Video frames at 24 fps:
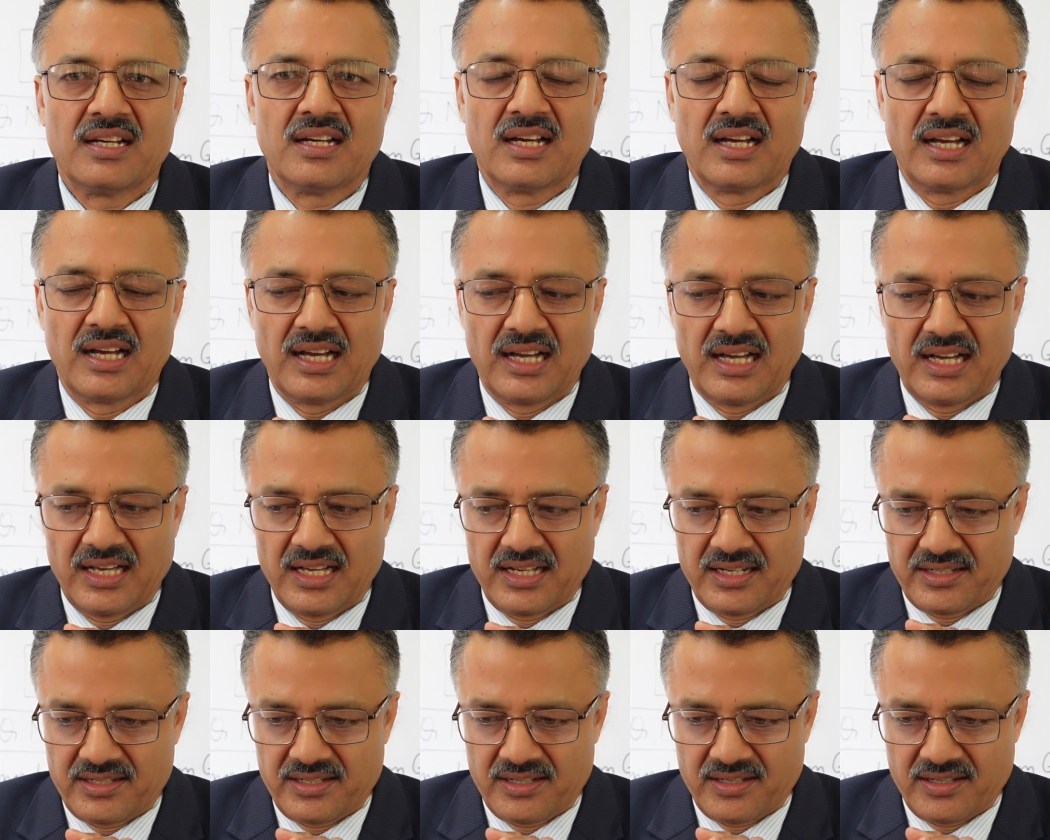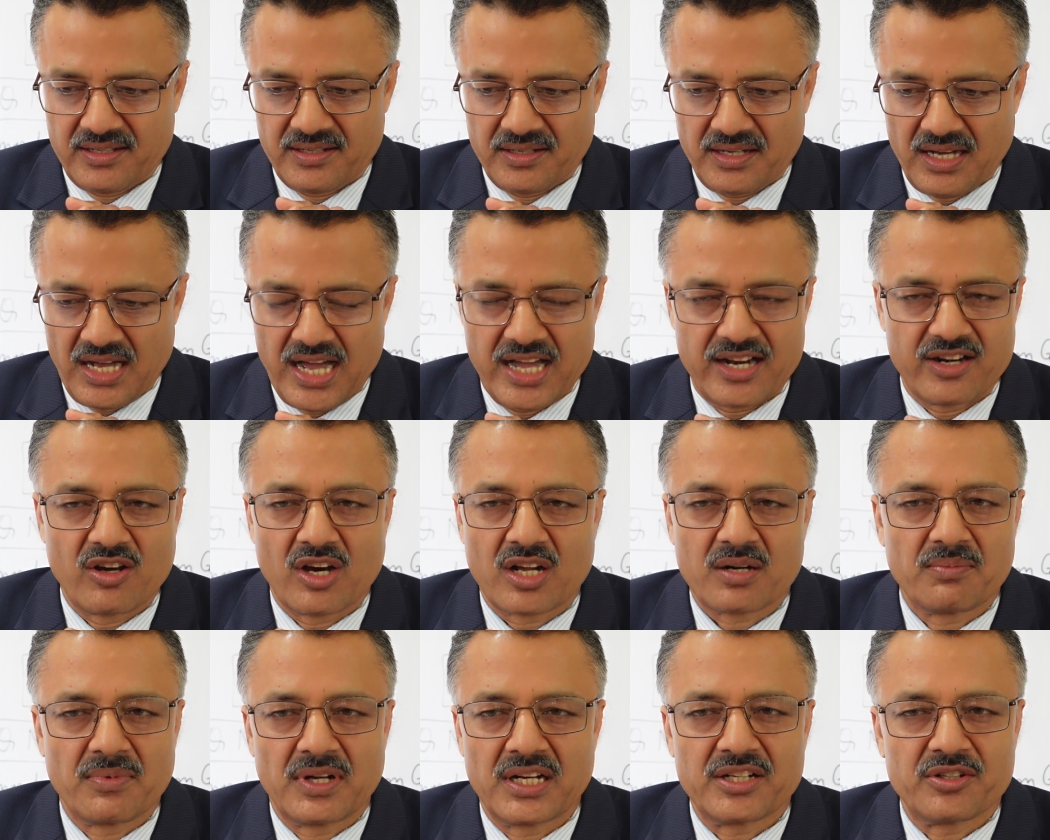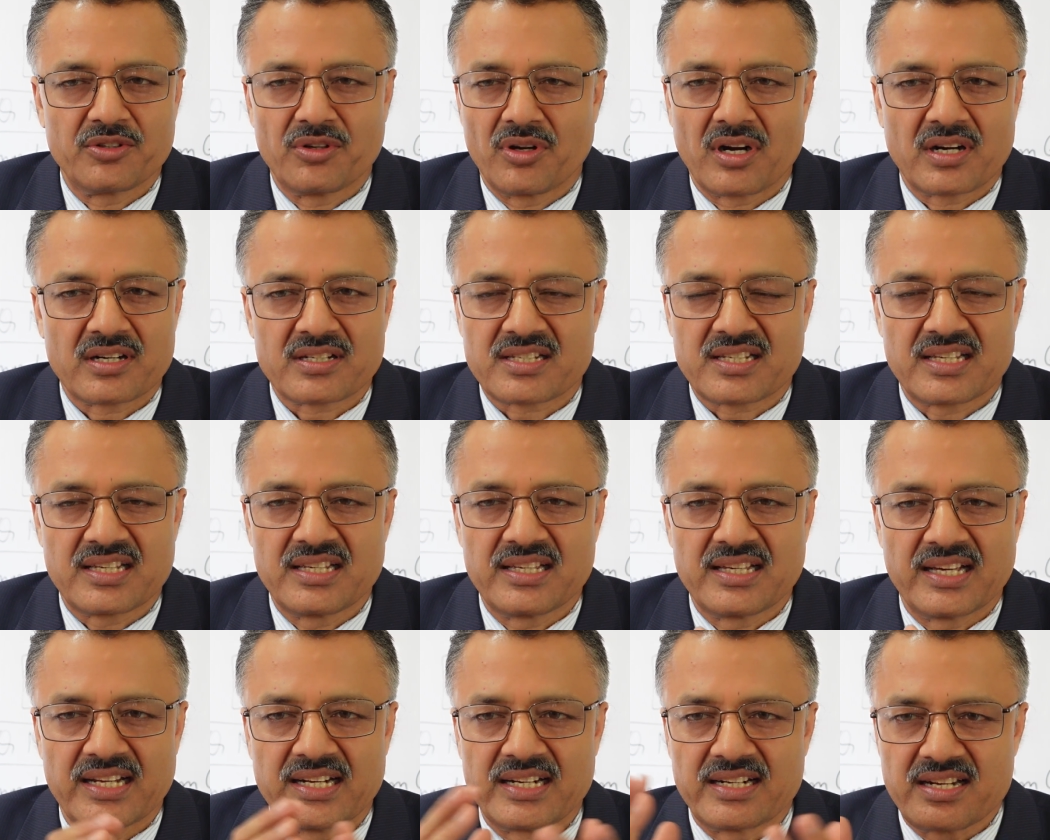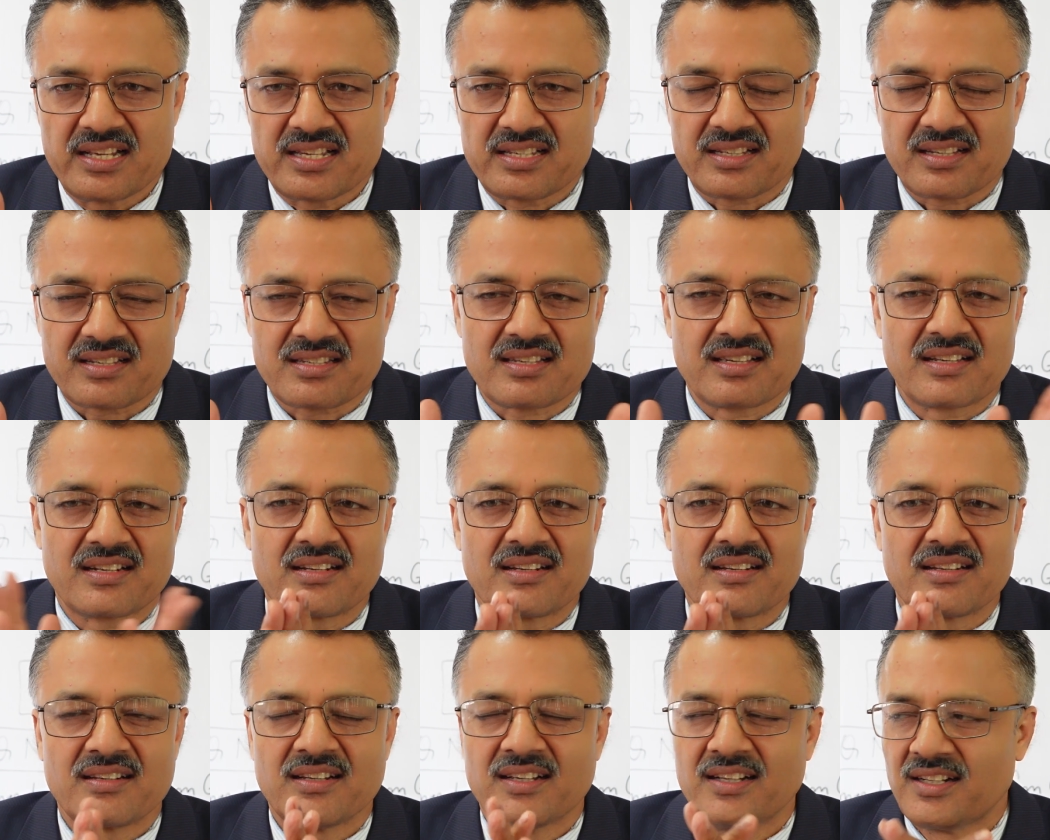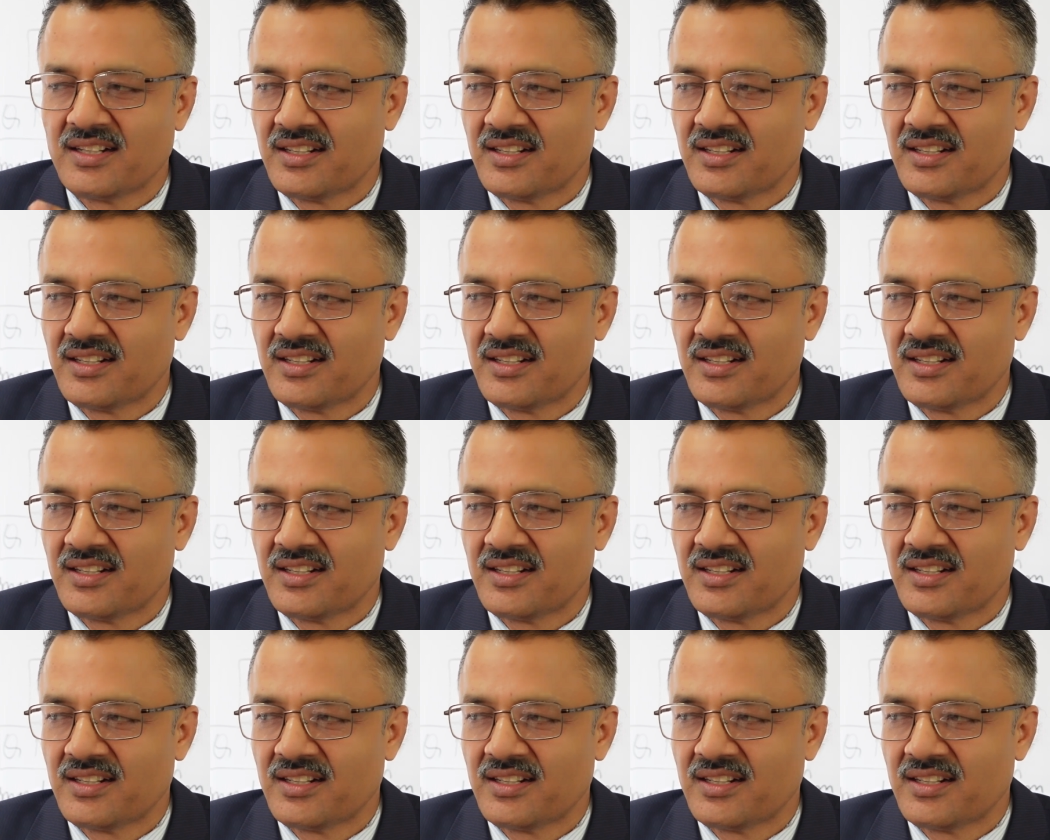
and I normally do not see any discussion